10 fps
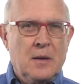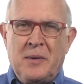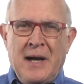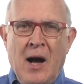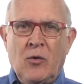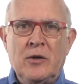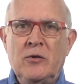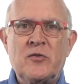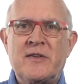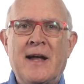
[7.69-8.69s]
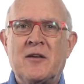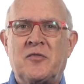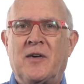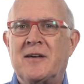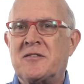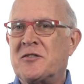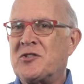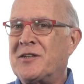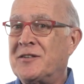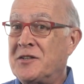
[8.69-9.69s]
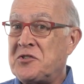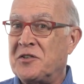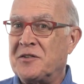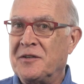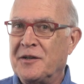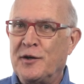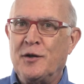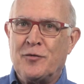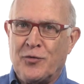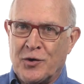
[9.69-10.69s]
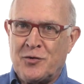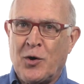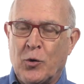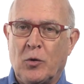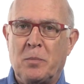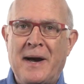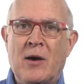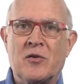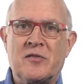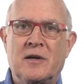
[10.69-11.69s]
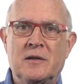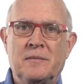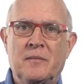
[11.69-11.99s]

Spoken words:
But how can you satisfy such a condition for a total parasite?